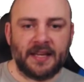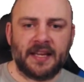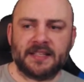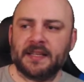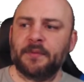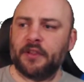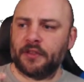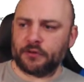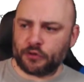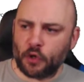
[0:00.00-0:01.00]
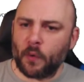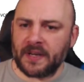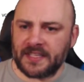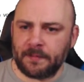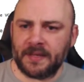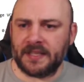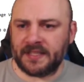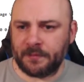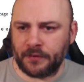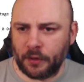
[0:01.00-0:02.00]
except there's going to be
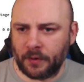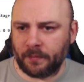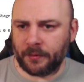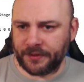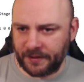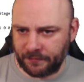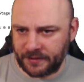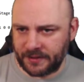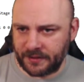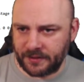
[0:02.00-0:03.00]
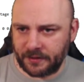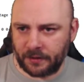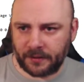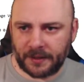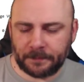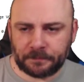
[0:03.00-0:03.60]
some notable differences. Okay.